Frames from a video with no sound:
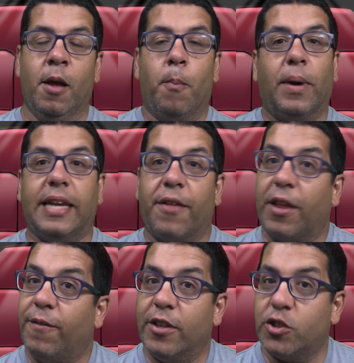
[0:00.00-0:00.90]
but
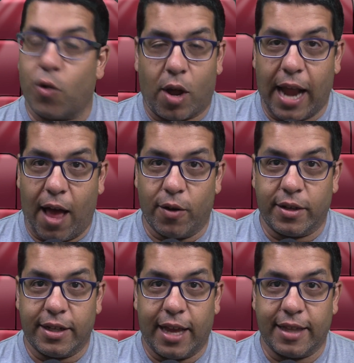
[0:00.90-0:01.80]
nothing feels drawn out
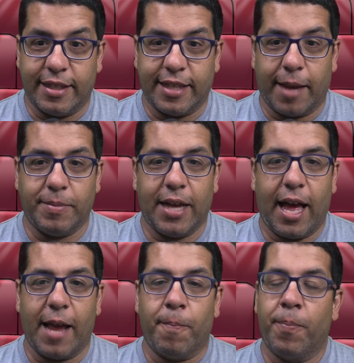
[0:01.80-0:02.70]
at the same
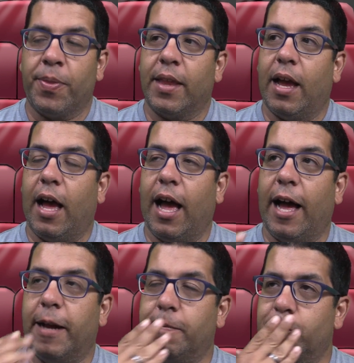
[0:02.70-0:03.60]
time.
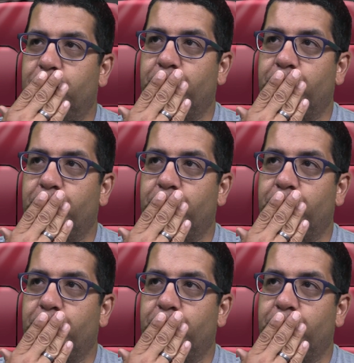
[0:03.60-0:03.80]
Like